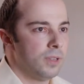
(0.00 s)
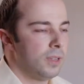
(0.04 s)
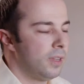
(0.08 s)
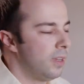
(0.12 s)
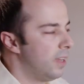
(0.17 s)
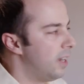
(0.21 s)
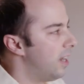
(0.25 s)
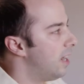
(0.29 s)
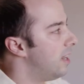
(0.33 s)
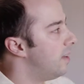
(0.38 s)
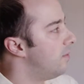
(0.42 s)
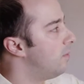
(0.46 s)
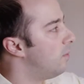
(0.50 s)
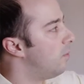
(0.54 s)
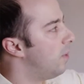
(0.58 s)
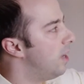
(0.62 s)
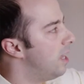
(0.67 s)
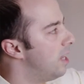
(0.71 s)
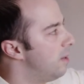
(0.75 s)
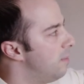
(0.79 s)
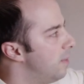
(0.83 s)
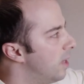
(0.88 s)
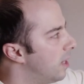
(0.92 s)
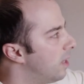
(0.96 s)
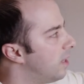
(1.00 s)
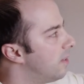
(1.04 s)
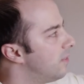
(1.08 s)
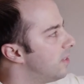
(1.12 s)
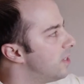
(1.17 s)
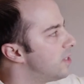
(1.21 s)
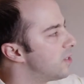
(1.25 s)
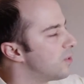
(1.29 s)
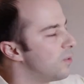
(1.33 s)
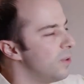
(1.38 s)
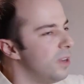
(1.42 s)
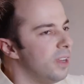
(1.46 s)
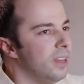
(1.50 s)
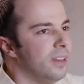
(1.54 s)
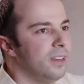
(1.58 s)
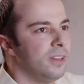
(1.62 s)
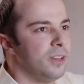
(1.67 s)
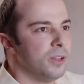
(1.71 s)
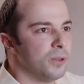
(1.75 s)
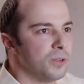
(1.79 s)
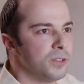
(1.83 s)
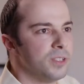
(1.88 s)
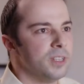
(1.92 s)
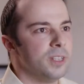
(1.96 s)
And in the middle of the screen,
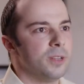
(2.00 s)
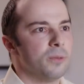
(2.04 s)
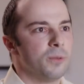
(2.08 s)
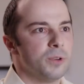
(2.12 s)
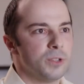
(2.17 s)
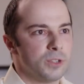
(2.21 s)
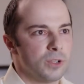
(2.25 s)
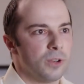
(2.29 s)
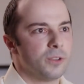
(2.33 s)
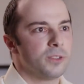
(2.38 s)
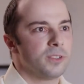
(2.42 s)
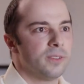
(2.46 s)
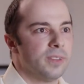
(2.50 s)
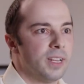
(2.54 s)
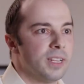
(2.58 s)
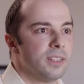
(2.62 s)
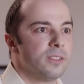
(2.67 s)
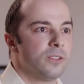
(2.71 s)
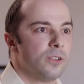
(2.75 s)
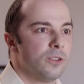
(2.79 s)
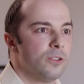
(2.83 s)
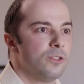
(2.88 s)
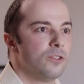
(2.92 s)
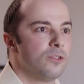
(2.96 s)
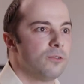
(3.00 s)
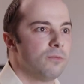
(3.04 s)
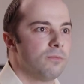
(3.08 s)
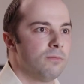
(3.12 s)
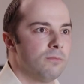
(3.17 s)
you'll see the results of that search.